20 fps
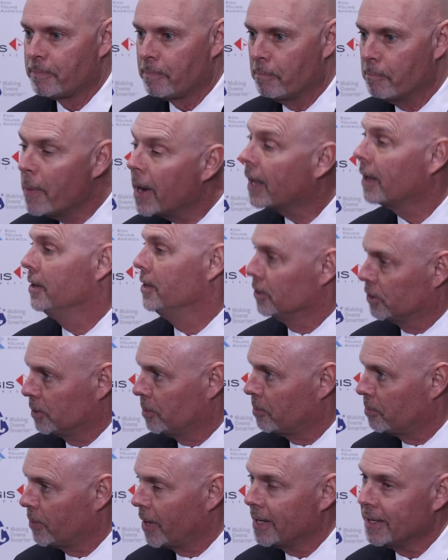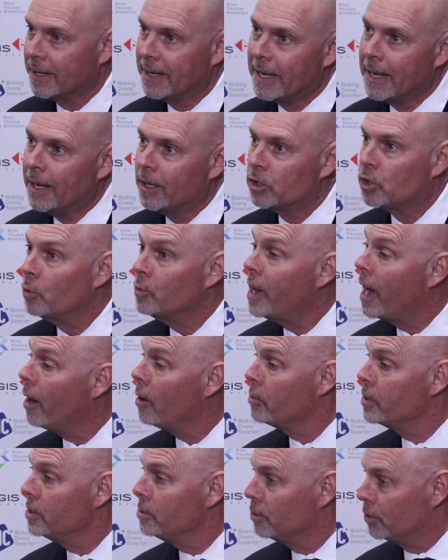mechanism, right? So now
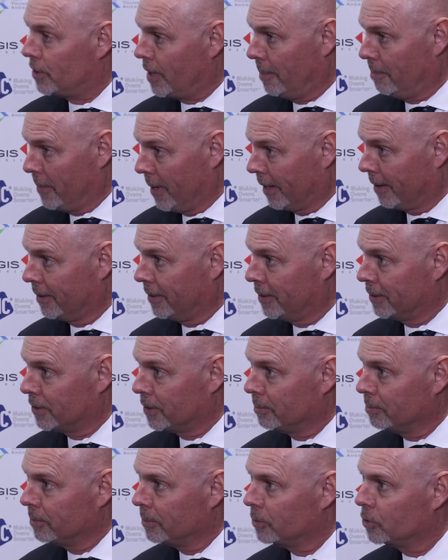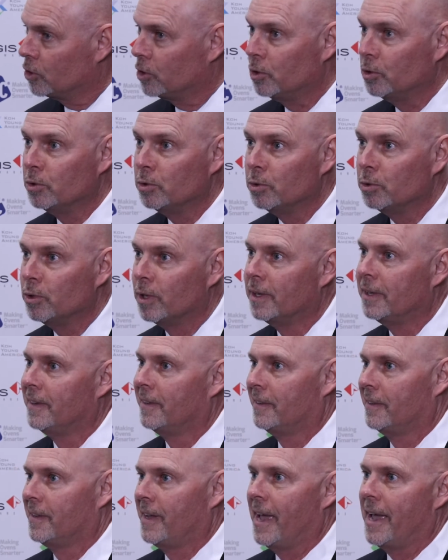we use that mechanism to
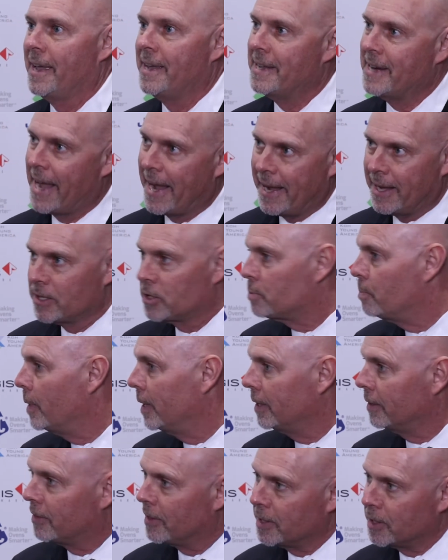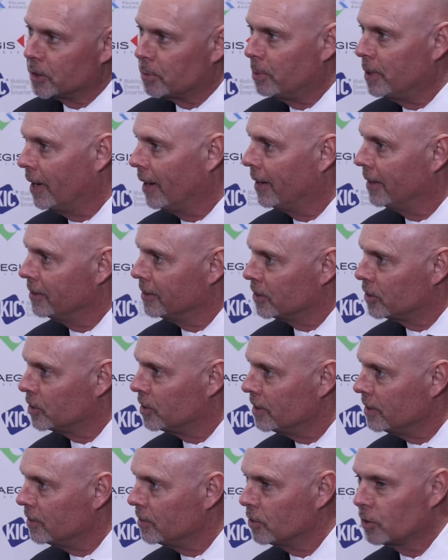enhance many things behind the
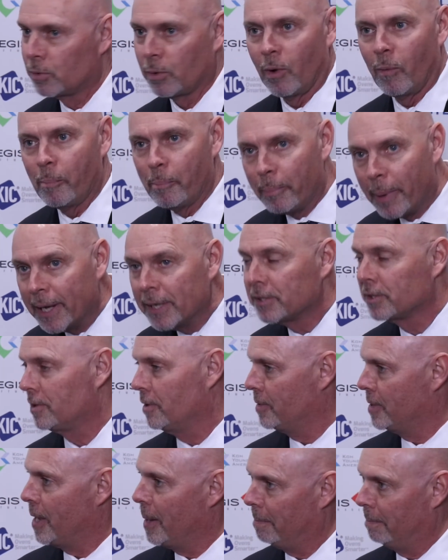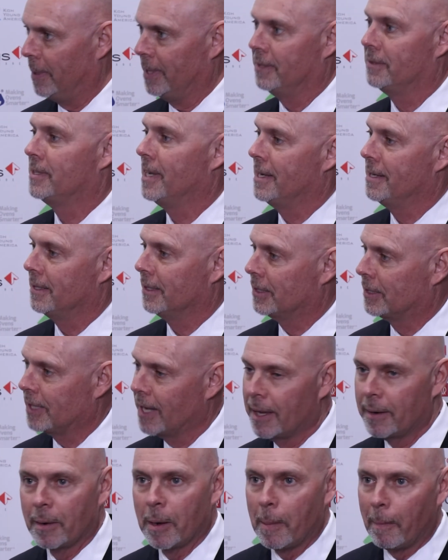scenes based on that big data
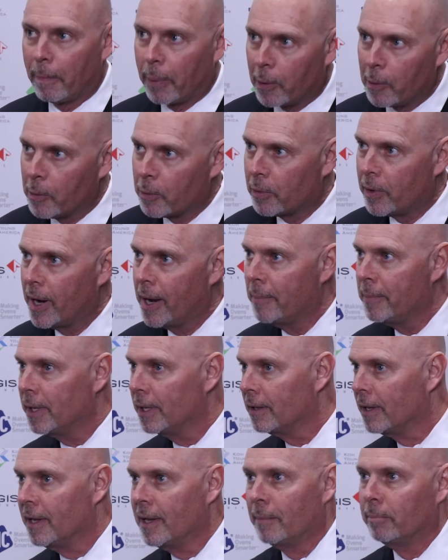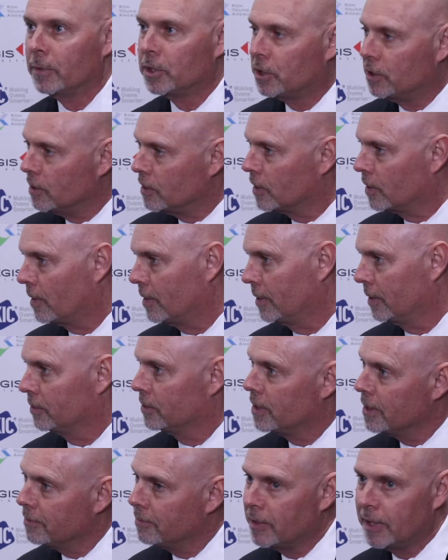set, programming, machine
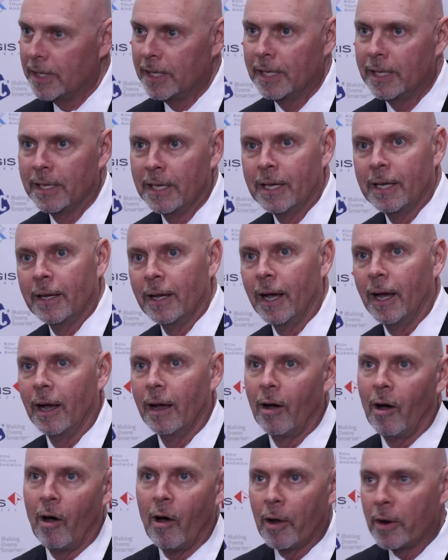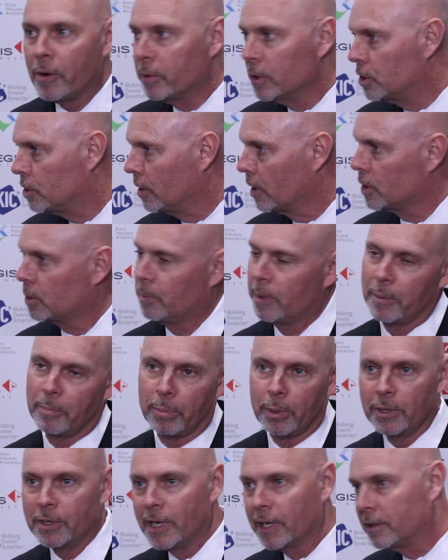connectivity, auto adjustment,
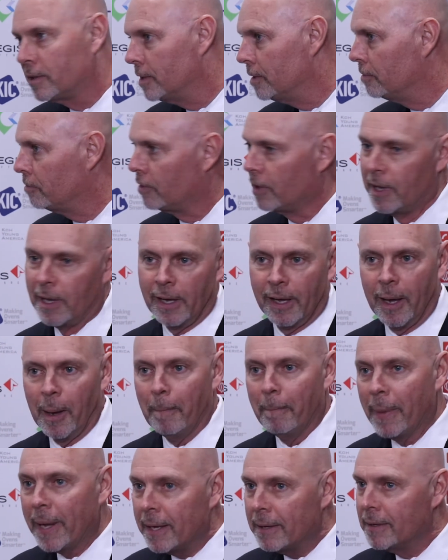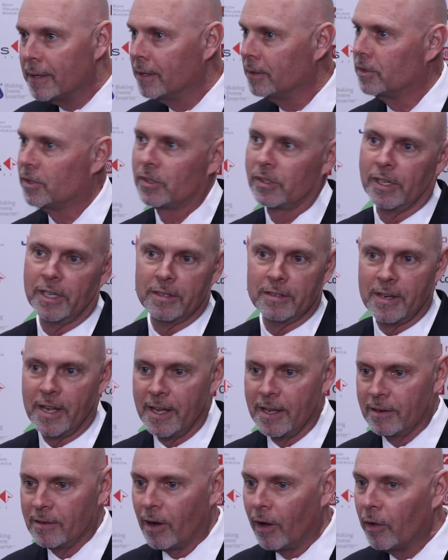predictive maintenance,
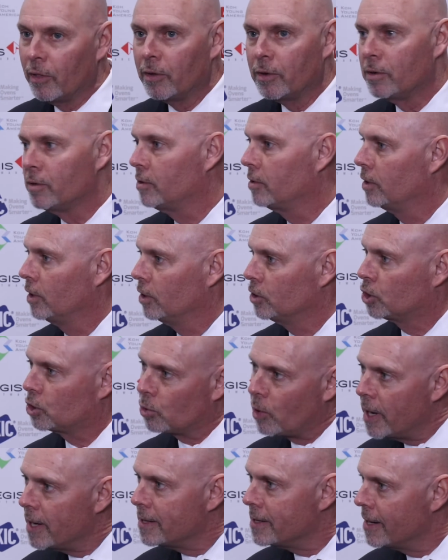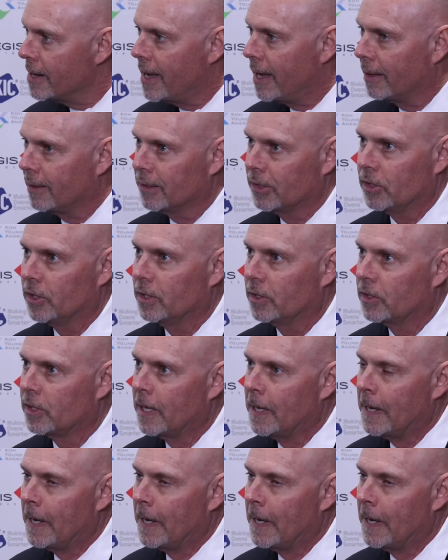and other trend analysis,